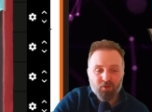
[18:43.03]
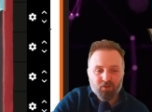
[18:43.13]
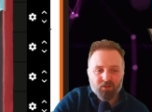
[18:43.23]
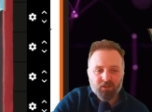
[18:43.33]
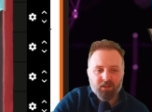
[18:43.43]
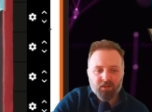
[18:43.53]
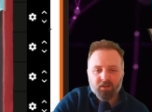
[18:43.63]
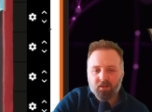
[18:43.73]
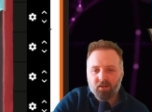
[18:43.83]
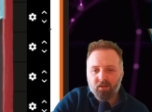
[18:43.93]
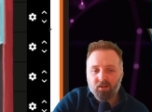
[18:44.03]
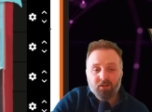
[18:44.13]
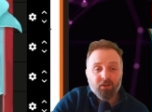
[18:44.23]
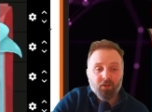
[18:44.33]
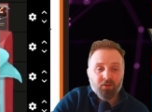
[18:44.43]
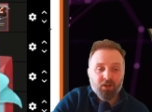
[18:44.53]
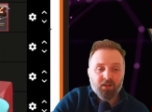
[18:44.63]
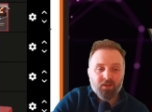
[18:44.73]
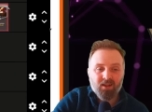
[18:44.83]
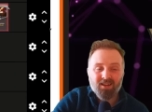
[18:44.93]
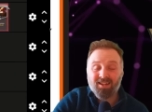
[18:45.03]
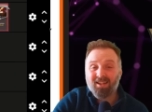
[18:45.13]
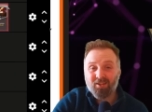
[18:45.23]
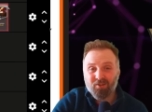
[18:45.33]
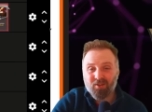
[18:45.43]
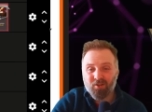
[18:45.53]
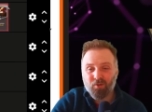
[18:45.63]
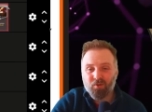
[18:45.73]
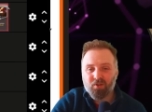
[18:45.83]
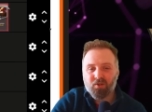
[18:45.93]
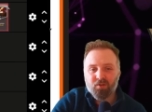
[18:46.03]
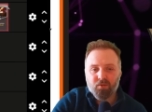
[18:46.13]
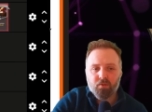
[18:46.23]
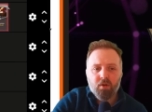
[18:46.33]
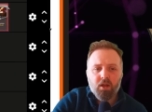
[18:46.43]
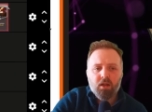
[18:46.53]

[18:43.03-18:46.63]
to like? The other side of it, it does exhaust, so